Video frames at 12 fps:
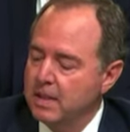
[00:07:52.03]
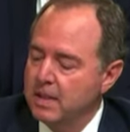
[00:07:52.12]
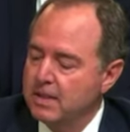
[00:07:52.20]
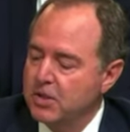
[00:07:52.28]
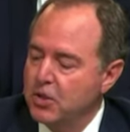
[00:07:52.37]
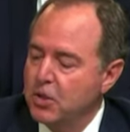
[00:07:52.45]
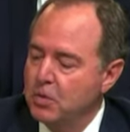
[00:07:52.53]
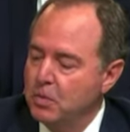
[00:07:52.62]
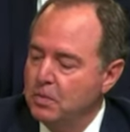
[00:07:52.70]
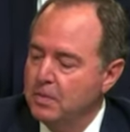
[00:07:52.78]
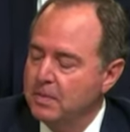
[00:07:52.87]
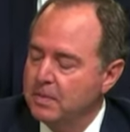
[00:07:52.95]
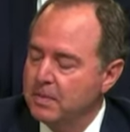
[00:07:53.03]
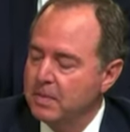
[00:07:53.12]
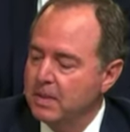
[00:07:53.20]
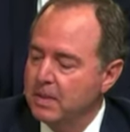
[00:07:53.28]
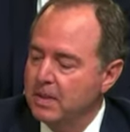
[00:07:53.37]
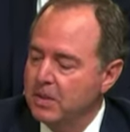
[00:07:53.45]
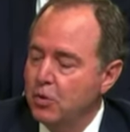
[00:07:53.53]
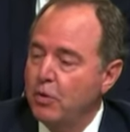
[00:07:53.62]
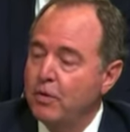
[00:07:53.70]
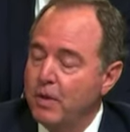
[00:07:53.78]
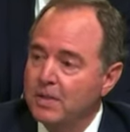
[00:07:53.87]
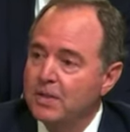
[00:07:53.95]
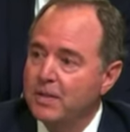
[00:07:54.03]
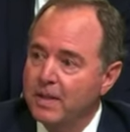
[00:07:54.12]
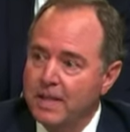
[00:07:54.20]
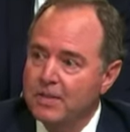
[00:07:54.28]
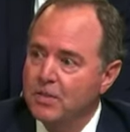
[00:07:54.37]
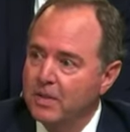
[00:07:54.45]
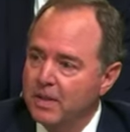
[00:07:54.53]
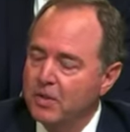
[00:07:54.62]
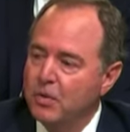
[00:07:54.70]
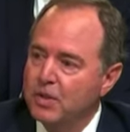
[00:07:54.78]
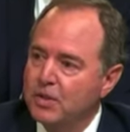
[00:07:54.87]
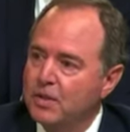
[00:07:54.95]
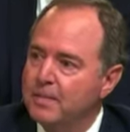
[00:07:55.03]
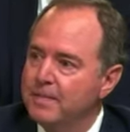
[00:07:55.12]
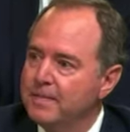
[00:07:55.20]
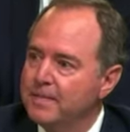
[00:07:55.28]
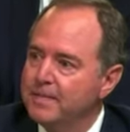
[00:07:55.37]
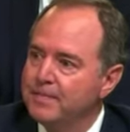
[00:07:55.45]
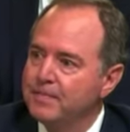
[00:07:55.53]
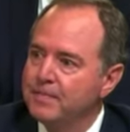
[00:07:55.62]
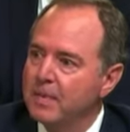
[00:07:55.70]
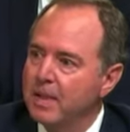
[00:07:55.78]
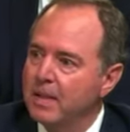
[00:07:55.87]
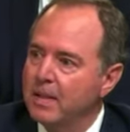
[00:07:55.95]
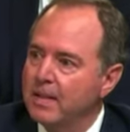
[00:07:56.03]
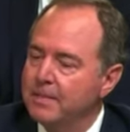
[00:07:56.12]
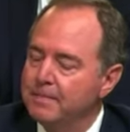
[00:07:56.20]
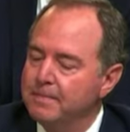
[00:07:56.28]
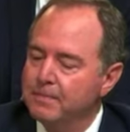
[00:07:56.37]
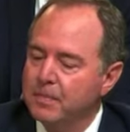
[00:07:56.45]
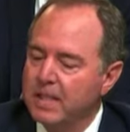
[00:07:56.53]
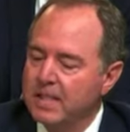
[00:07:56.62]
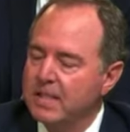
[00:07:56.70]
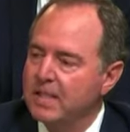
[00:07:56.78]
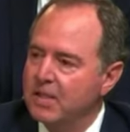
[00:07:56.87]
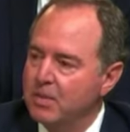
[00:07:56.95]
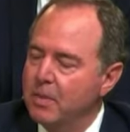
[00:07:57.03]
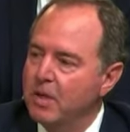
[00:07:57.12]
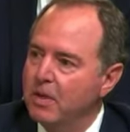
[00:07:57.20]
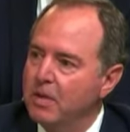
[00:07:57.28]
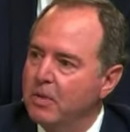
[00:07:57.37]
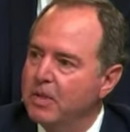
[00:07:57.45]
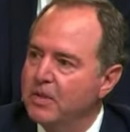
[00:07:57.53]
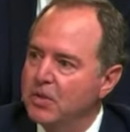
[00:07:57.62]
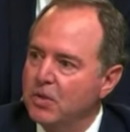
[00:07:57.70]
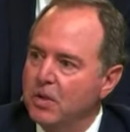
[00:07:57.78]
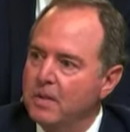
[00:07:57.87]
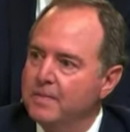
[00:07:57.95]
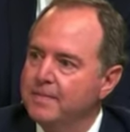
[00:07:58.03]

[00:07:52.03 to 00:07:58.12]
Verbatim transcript: to know your thoughts on the answer to that question. Um, is this America what you saw?